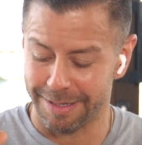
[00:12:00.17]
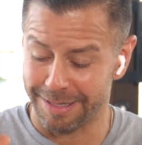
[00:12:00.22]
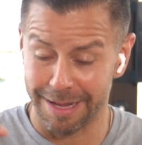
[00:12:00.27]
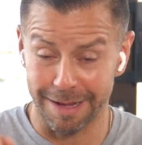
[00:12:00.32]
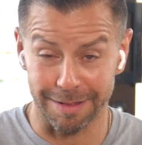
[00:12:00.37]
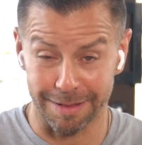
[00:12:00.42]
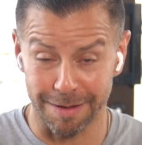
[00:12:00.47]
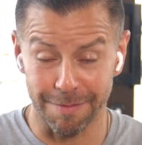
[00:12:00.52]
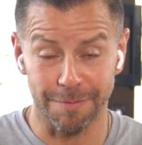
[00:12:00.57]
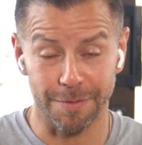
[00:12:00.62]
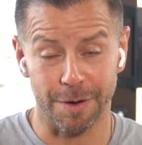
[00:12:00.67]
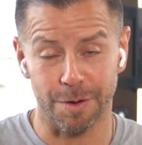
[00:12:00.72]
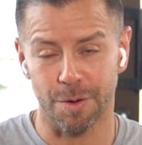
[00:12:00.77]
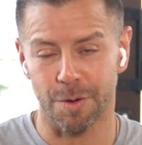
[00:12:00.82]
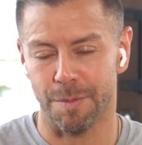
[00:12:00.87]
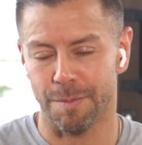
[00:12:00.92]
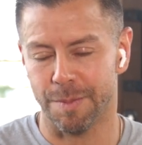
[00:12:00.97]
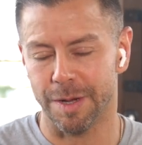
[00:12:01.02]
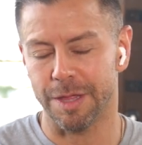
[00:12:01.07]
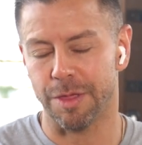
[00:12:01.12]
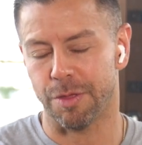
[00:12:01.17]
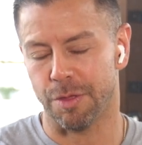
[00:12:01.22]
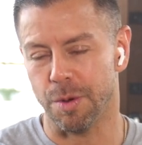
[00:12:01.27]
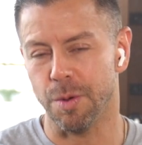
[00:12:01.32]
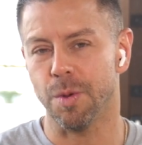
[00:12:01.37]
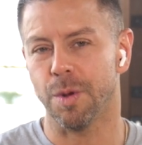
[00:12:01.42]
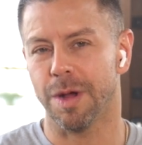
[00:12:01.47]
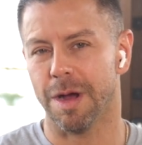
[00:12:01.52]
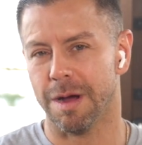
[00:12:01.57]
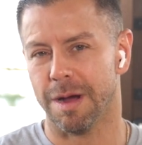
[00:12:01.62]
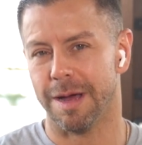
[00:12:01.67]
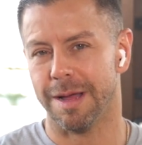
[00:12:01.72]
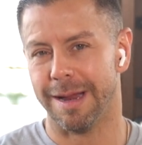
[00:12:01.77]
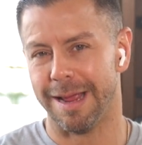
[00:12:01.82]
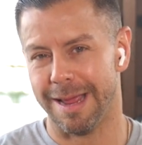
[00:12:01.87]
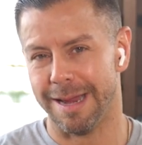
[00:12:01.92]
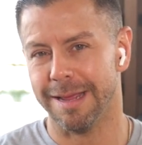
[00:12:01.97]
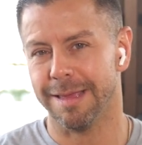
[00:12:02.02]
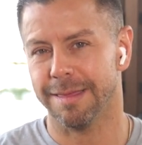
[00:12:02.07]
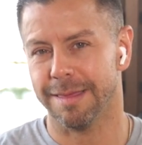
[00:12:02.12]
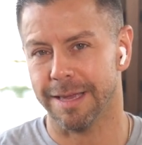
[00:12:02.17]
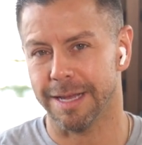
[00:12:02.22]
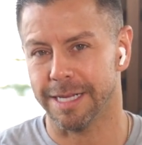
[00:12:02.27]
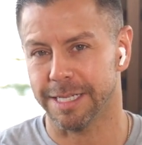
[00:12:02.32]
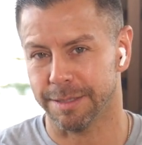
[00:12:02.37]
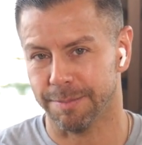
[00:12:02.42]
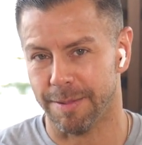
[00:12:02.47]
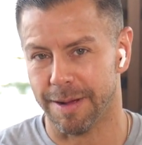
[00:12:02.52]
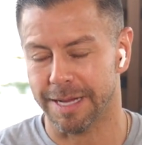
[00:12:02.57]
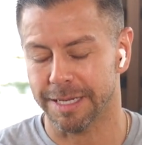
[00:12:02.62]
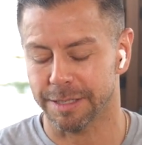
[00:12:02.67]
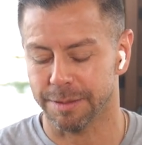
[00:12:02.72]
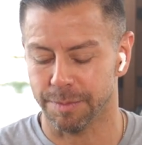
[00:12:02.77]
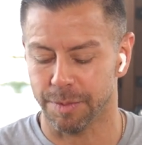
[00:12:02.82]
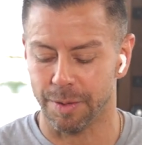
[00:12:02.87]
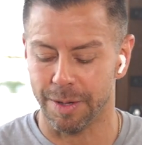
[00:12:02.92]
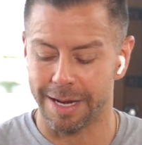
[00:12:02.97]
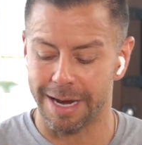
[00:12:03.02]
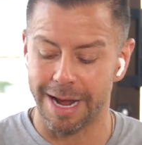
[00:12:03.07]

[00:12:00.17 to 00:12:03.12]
difficult, but through God, anything is possible.